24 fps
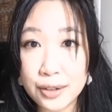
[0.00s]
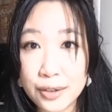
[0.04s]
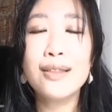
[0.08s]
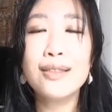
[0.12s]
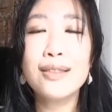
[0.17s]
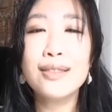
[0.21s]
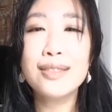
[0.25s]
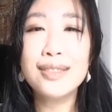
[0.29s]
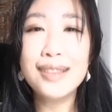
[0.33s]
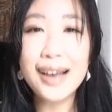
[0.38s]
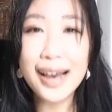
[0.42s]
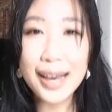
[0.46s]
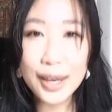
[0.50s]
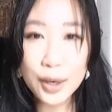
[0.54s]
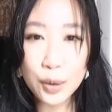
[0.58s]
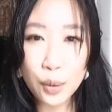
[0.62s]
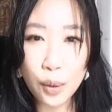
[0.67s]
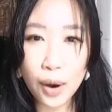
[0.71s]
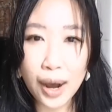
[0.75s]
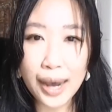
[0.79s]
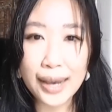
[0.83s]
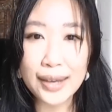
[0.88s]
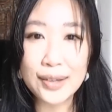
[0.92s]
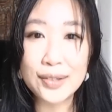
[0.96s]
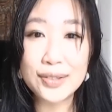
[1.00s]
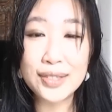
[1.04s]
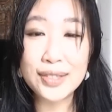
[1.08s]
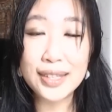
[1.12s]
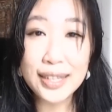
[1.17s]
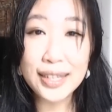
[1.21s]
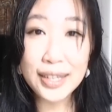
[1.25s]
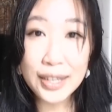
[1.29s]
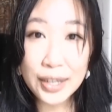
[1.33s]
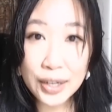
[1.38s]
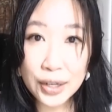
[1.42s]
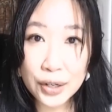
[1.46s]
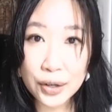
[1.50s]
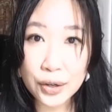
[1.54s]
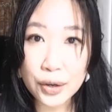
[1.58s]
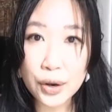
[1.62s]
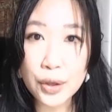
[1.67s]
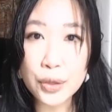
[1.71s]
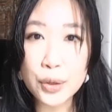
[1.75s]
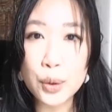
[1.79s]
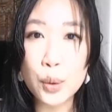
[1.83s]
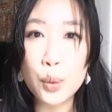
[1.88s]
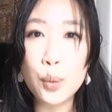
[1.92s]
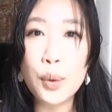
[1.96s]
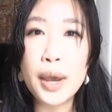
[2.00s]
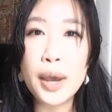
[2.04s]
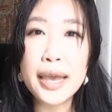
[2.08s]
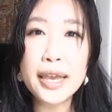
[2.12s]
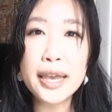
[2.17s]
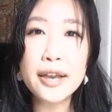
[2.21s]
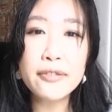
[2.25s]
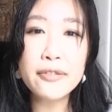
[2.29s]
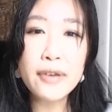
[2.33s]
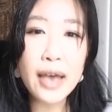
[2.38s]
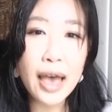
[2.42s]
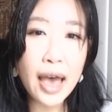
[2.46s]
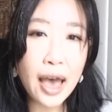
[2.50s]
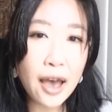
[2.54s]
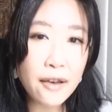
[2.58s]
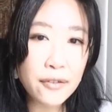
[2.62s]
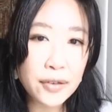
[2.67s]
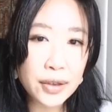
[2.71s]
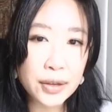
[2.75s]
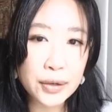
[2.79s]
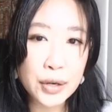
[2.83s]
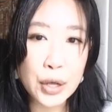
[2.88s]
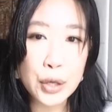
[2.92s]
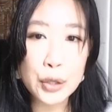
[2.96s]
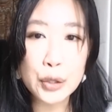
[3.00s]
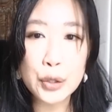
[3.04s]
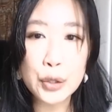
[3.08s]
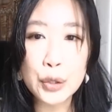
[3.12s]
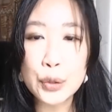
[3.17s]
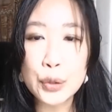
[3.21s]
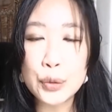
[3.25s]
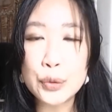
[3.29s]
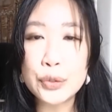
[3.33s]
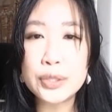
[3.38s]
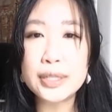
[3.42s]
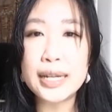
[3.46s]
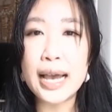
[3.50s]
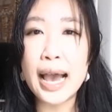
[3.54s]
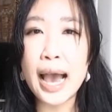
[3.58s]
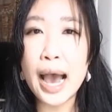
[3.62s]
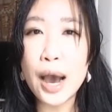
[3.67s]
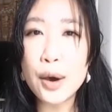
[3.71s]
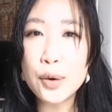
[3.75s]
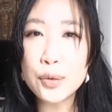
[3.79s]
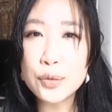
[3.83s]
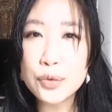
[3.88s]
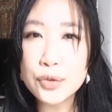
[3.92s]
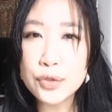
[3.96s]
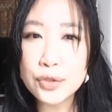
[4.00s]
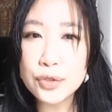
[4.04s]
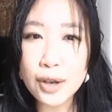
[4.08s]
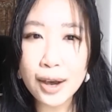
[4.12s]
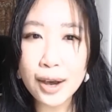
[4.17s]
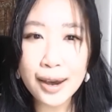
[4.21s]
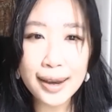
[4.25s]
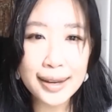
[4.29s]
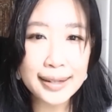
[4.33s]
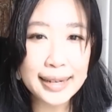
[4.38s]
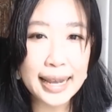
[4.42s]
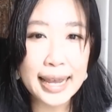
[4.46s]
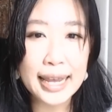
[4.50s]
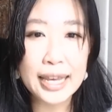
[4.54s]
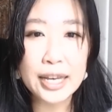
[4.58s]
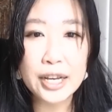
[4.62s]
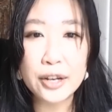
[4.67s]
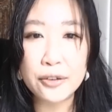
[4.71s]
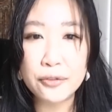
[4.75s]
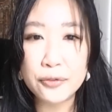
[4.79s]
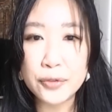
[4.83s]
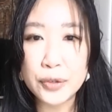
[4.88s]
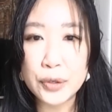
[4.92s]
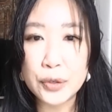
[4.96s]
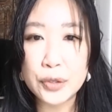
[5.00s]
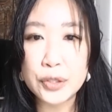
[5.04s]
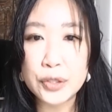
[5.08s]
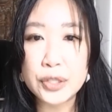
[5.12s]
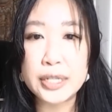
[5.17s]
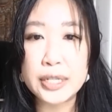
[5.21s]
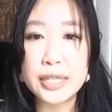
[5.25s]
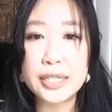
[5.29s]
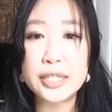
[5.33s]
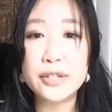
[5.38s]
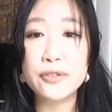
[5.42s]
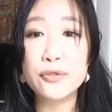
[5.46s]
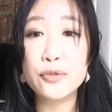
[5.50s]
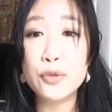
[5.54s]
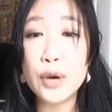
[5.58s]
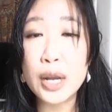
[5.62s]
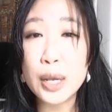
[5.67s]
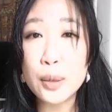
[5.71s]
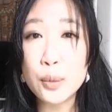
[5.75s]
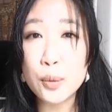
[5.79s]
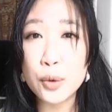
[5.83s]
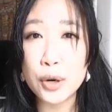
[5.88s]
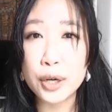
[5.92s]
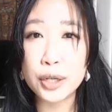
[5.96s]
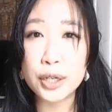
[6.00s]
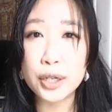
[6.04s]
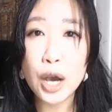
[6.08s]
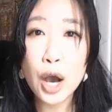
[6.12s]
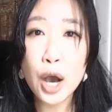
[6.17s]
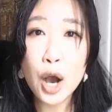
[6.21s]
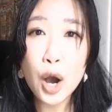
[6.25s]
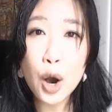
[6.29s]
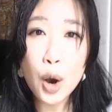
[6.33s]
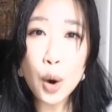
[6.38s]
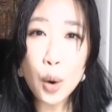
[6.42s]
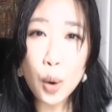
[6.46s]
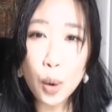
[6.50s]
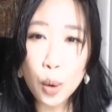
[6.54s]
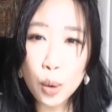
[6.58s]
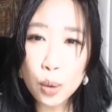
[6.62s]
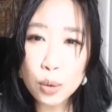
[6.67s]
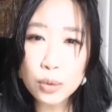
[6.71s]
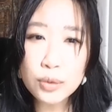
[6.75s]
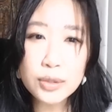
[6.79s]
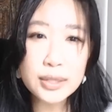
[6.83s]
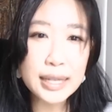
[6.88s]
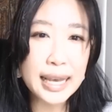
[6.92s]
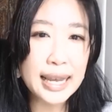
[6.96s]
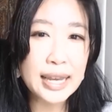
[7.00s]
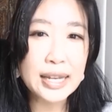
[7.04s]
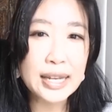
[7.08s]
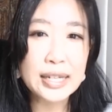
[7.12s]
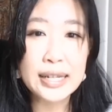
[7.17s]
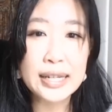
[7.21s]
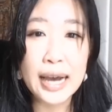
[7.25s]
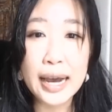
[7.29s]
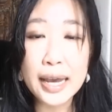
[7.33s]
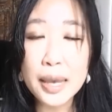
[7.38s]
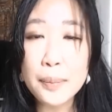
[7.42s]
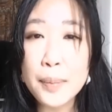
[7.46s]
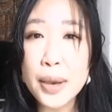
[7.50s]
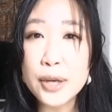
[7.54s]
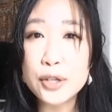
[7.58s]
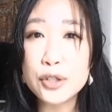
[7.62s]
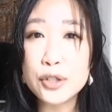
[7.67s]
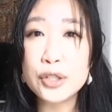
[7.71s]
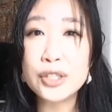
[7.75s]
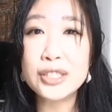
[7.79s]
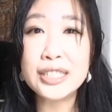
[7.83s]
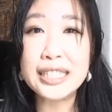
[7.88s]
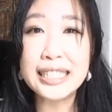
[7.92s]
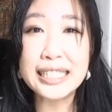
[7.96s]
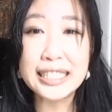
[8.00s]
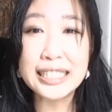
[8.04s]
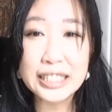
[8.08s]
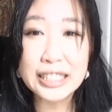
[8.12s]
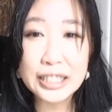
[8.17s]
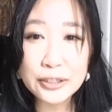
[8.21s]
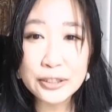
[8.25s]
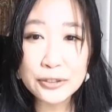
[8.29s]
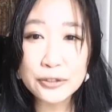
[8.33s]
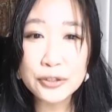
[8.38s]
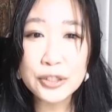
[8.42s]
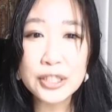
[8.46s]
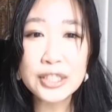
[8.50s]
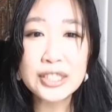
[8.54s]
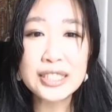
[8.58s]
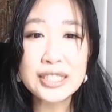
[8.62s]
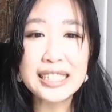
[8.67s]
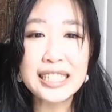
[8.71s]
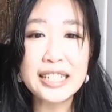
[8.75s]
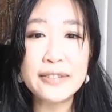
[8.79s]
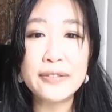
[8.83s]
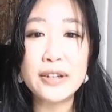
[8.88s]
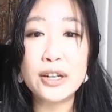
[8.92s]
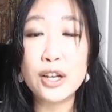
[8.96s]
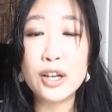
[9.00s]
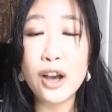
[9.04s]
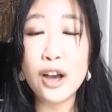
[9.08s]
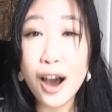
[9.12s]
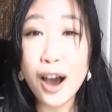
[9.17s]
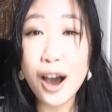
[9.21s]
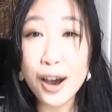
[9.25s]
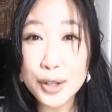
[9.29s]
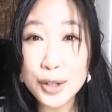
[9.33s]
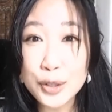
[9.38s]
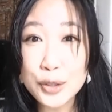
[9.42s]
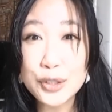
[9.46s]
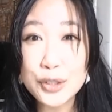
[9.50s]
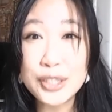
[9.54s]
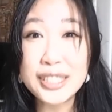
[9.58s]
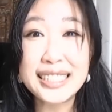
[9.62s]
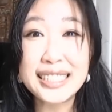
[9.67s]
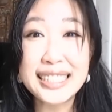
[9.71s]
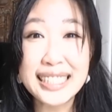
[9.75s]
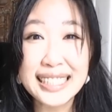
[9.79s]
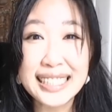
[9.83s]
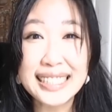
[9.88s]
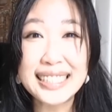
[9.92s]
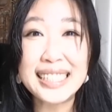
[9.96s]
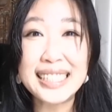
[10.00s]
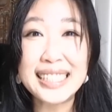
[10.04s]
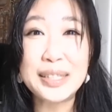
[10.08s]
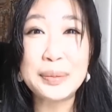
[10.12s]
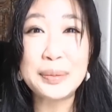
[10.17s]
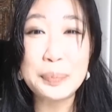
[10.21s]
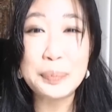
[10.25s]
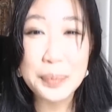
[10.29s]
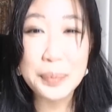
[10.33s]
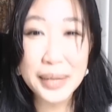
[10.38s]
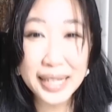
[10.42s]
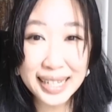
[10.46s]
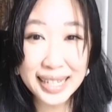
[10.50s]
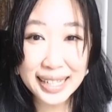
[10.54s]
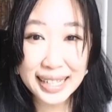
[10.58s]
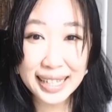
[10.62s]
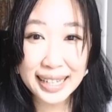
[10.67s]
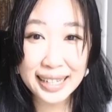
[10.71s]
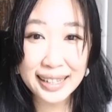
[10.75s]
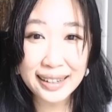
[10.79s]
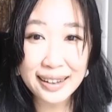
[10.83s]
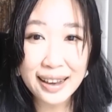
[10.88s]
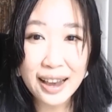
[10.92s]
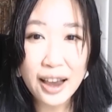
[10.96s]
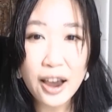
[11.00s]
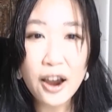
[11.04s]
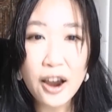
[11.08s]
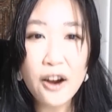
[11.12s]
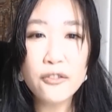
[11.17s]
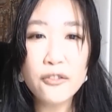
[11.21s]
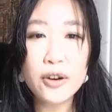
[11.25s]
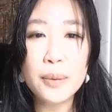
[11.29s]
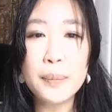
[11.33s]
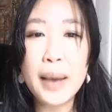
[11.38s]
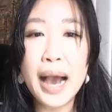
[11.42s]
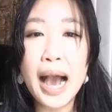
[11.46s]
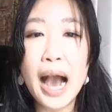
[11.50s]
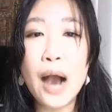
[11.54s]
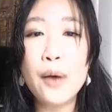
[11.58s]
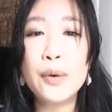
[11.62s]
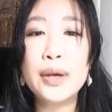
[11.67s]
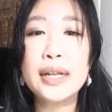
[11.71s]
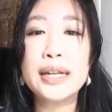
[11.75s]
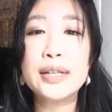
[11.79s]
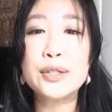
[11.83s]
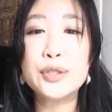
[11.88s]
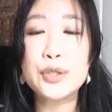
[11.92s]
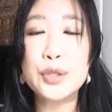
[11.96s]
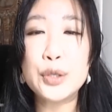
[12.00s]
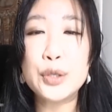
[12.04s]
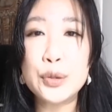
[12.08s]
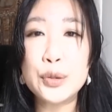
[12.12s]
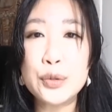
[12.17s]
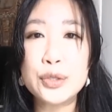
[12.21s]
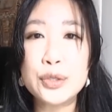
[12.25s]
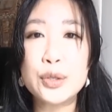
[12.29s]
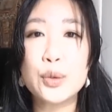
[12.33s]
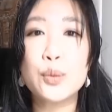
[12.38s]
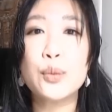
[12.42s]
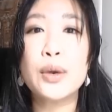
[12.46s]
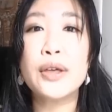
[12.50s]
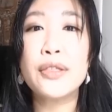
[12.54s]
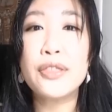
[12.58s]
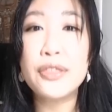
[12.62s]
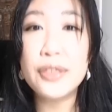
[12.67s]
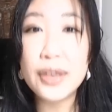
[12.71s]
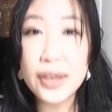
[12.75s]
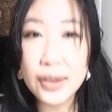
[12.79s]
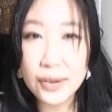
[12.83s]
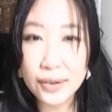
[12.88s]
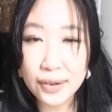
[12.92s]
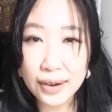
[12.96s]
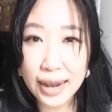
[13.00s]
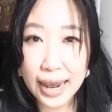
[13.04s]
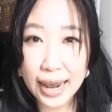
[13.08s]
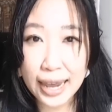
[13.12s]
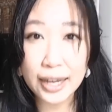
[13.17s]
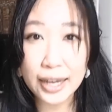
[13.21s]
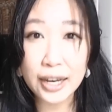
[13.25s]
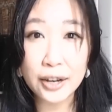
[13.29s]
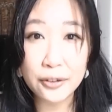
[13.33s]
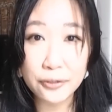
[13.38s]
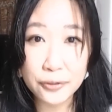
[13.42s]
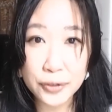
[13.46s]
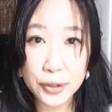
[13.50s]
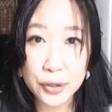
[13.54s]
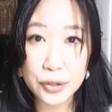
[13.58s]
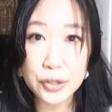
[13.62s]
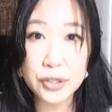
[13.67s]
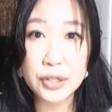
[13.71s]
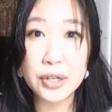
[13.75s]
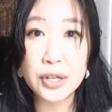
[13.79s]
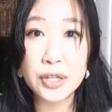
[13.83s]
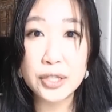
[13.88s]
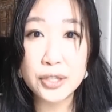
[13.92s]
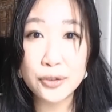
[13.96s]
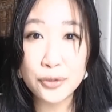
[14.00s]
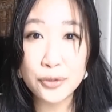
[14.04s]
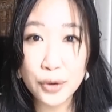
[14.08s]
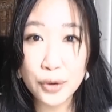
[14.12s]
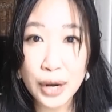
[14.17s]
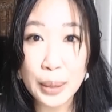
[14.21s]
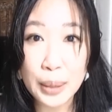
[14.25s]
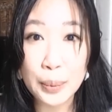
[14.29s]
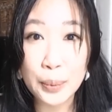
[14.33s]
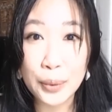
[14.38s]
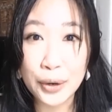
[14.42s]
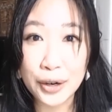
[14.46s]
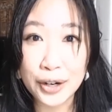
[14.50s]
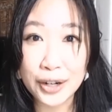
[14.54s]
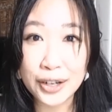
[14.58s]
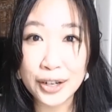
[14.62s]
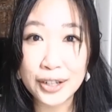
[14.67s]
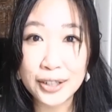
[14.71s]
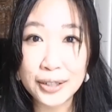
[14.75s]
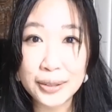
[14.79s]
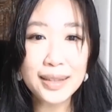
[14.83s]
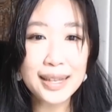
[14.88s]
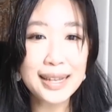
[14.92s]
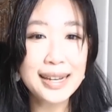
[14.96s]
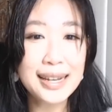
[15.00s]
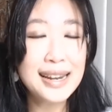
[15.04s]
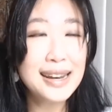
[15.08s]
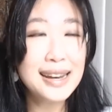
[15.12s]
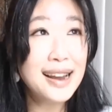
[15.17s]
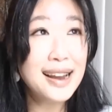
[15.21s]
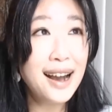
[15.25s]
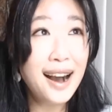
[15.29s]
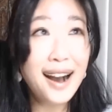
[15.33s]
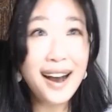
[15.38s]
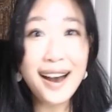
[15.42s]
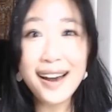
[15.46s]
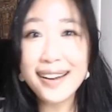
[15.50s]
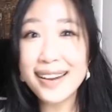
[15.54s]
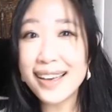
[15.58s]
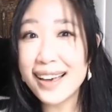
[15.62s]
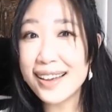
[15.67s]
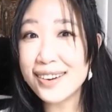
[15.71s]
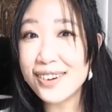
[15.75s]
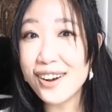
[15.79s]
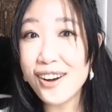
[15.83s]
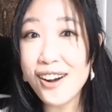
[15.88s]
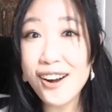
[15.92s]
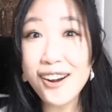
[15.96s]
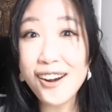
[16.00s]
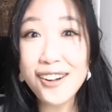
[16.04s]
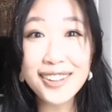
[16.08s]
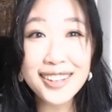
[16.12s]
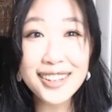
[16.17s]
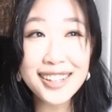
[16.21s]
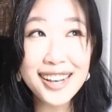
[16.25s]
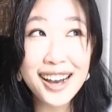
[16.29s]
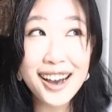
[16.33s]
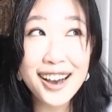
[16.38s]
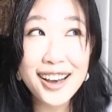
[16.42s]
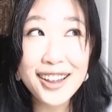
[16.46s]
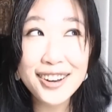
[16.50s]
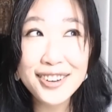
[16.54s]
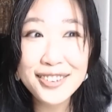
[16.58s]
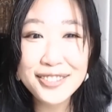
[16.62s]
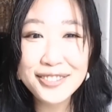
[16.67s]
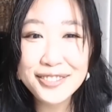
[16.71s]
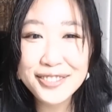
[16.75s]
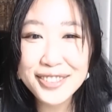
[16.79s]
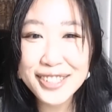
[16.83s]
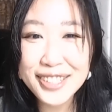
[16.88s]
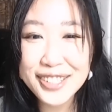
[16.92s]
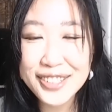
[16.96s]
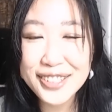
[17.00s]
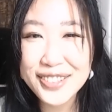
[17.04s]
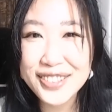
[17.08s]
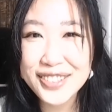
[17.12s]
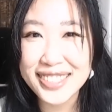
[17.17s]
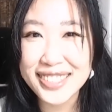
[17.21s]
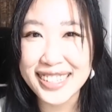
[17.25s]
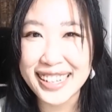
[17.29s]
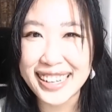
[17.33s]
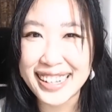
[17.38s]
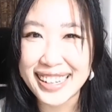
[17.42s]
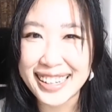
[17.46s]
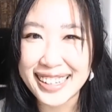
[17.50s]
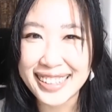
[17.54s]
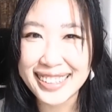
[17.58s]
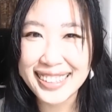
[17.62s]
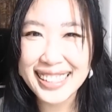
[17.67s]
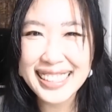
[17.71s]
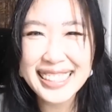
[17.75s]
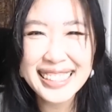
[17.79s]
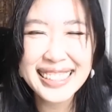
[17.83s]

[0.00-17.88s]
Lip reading: Likewise, here, the way of heaven used outside a Confucianist framework holds a diametrically different, even contradicting meaning from how it is used within a Confucianist framework. Not at all confusing.